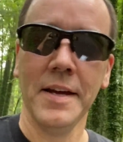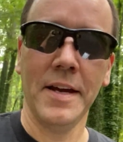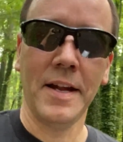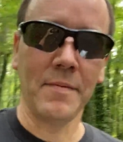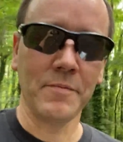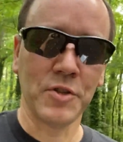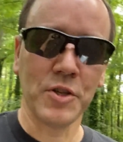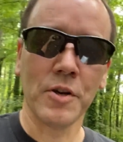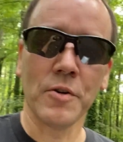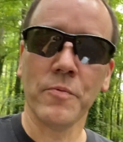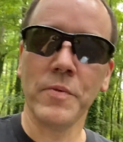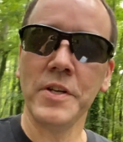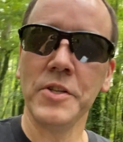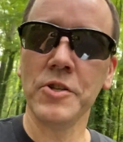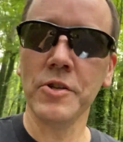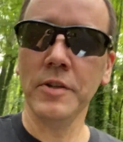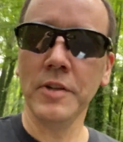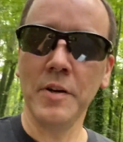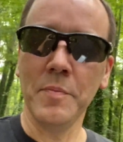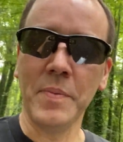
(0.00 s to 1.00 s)
I'm just going to read
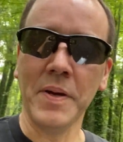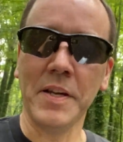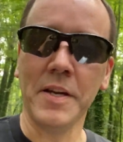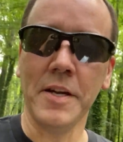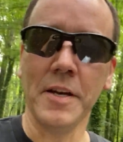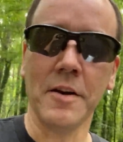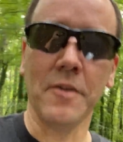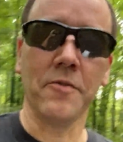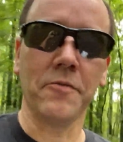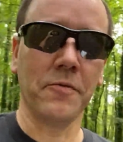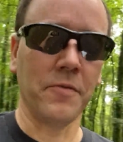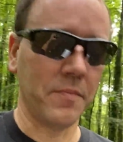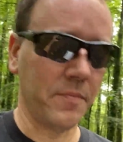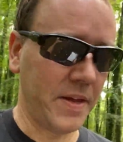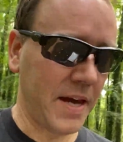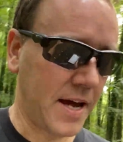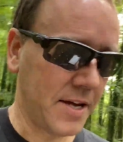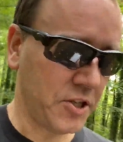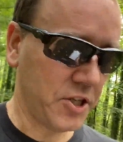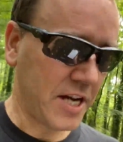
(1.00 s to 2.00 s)
you a little bit here from
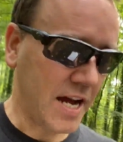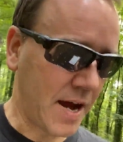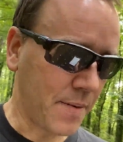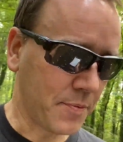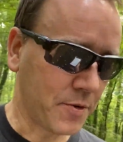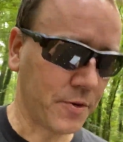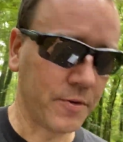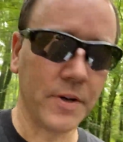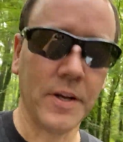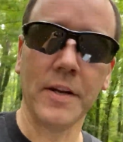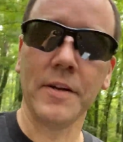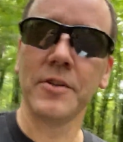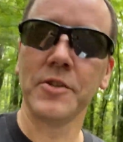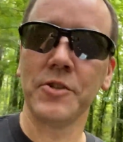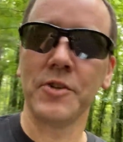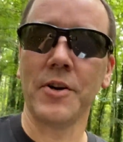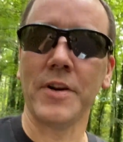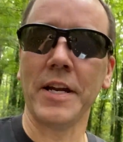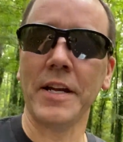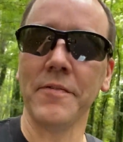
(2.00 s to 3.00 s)
that chapter,
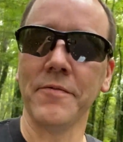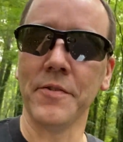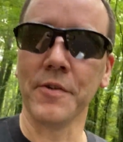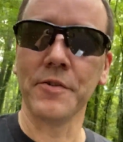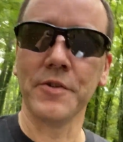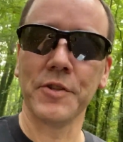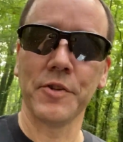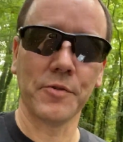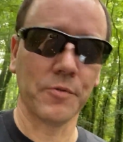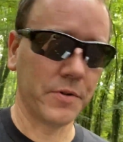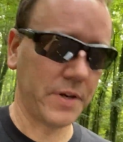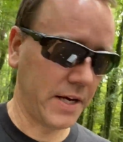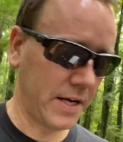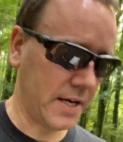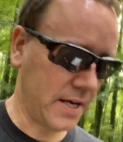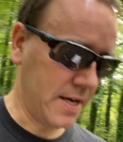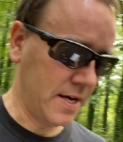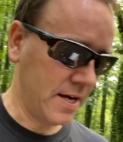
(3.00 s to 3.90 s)
starting in verse 3.